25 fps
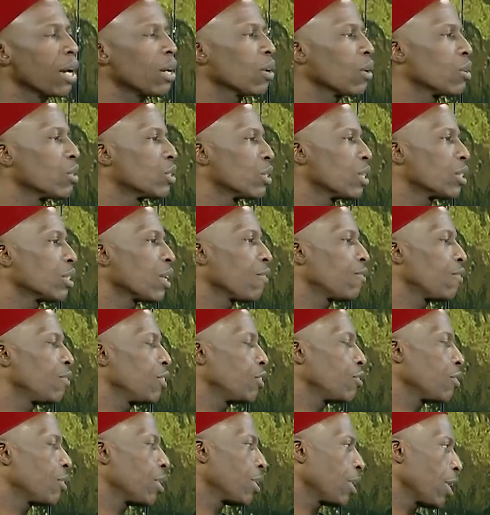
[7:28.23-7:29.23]
Continental Free
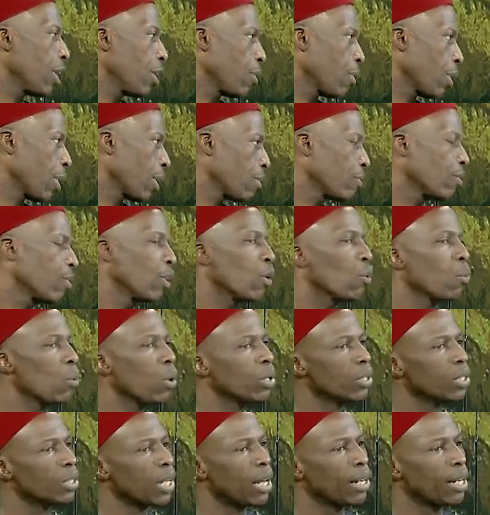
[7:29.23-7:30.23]
Trade Area.
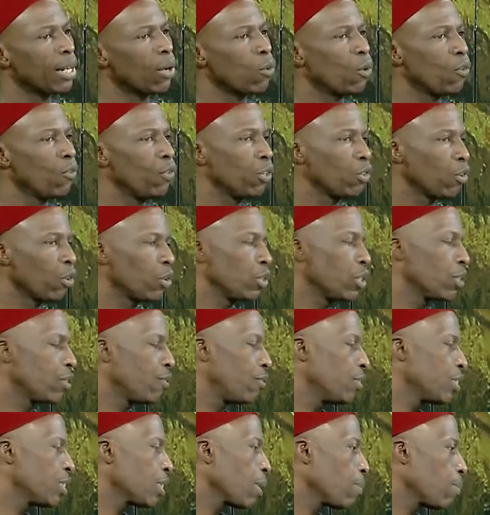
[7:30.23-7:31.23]
What? And then we've introduced the
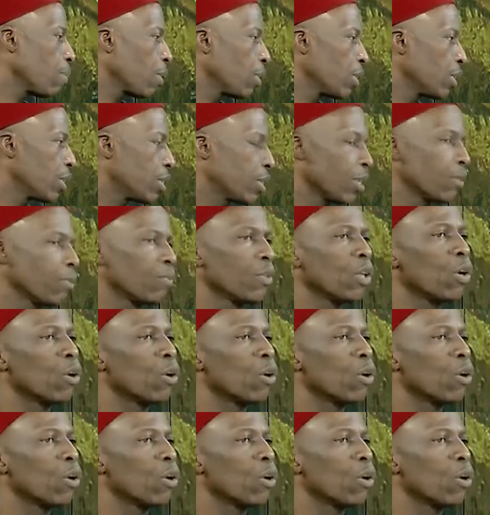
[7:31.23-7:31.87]
visa policy.